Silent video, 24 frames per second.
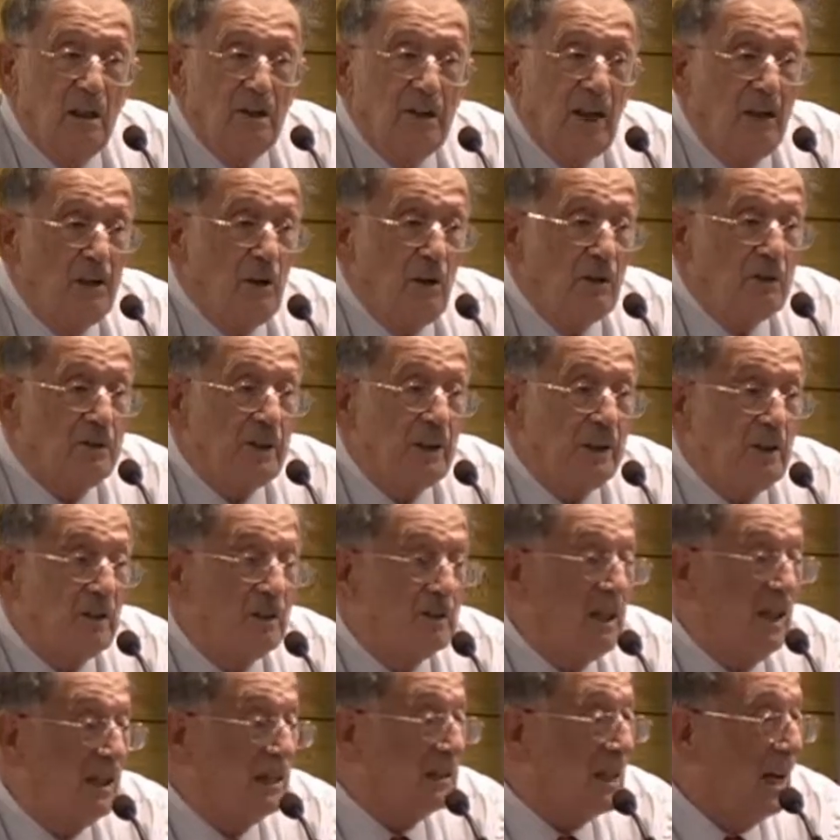They don't
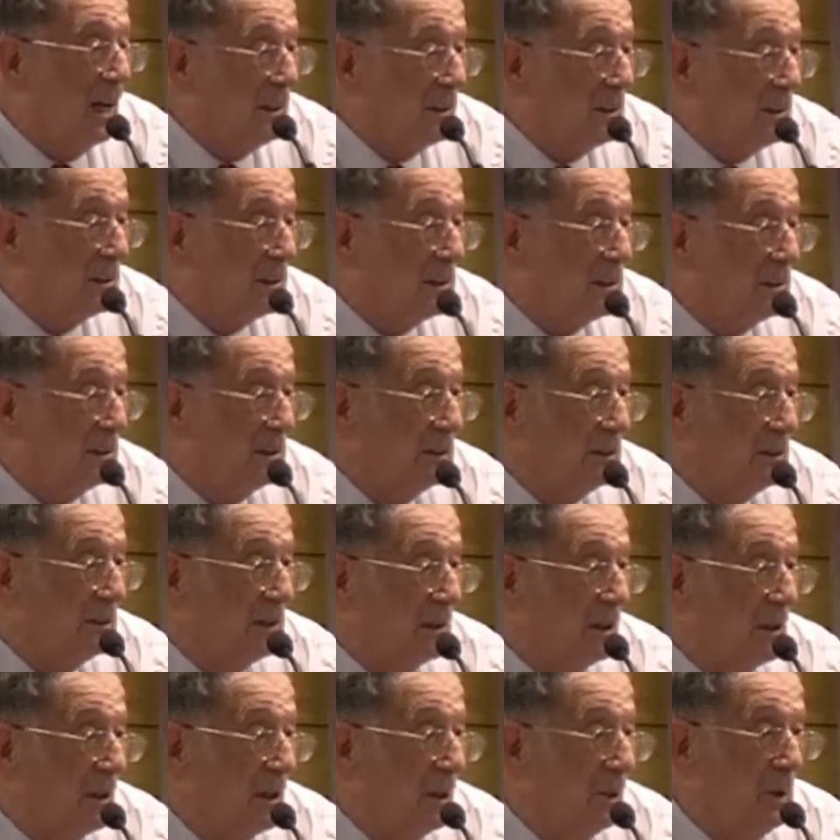recognize us.
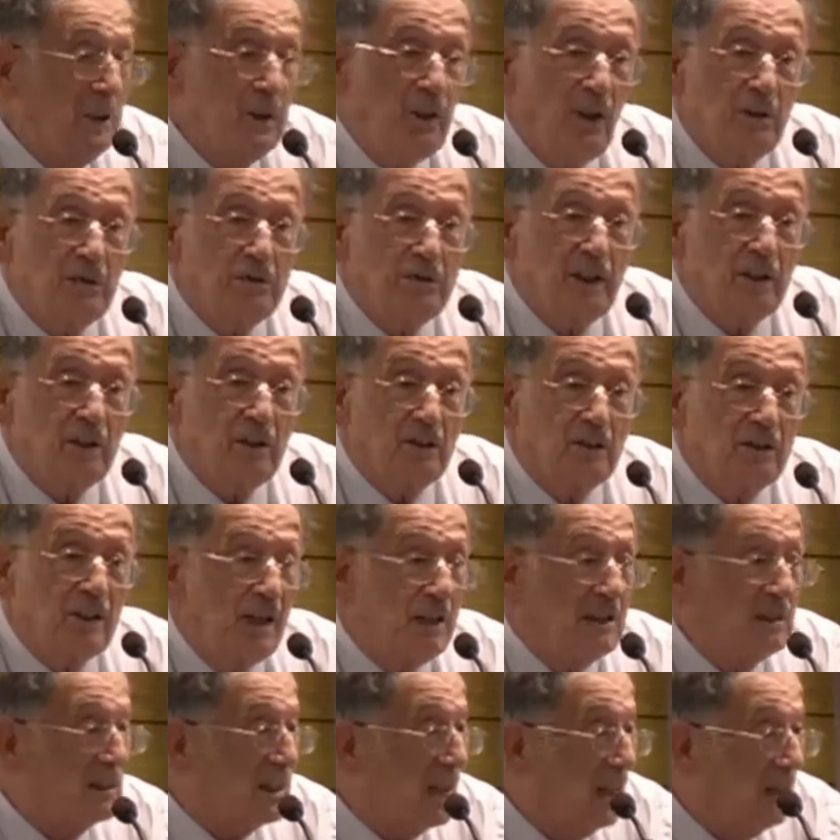We don't recognize